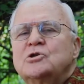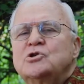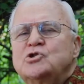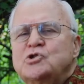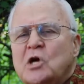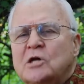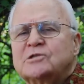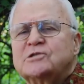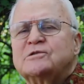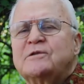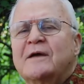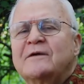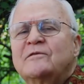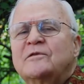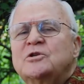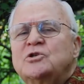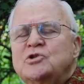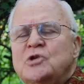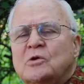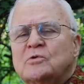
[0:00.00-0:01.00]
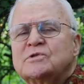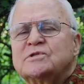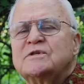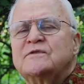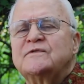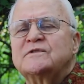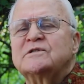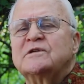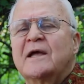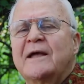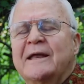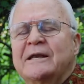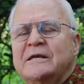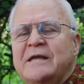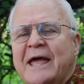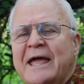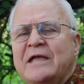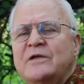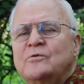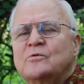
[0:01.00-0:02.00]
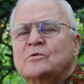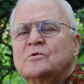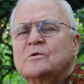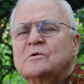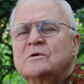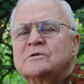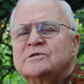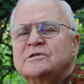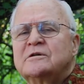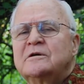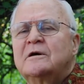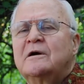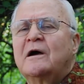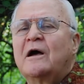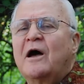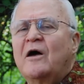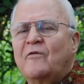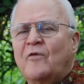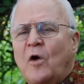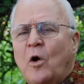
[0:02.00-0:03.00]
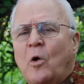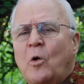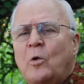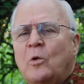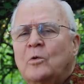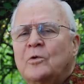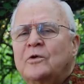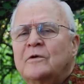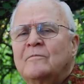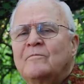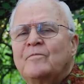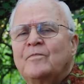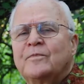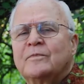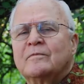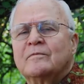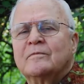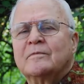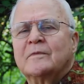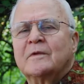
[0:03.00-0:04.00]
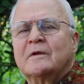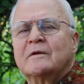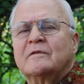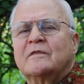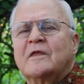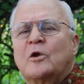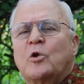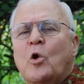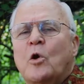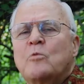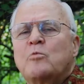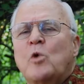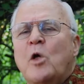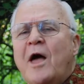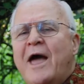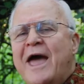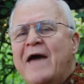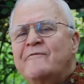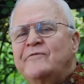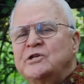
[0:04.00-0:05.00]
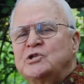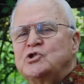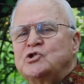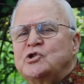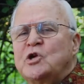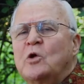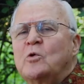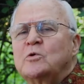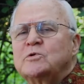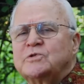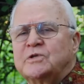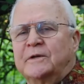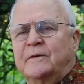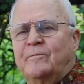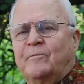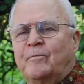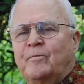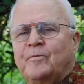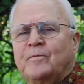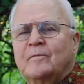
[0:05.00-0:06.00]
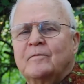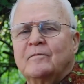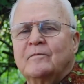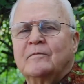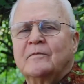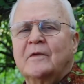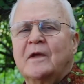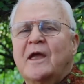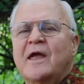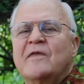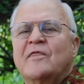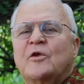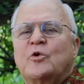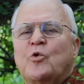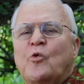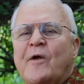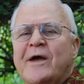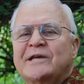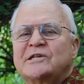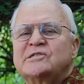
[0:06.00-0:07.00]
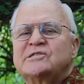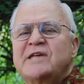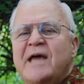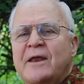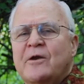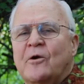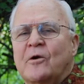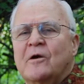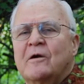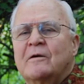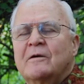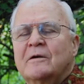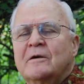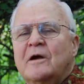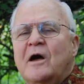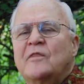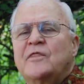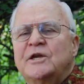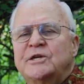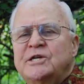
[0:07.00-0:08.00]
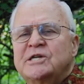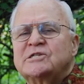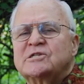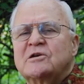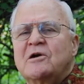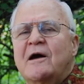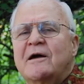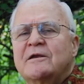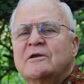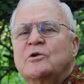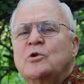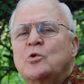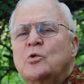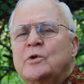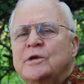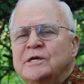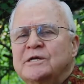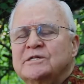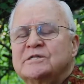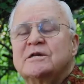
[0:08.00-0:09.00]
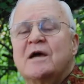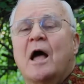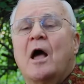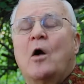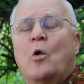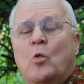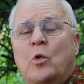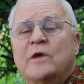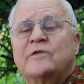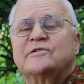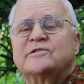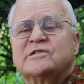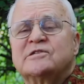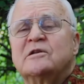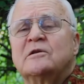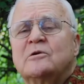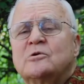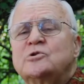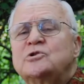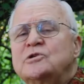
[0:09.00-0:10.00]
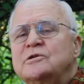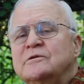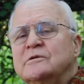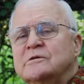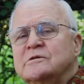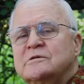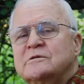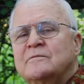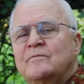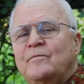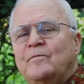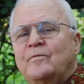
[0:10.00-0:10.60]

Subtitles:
Just like the Josephs and Daniels of old, the Lord will have his chosen in the direct center of the discontinuities with solutions,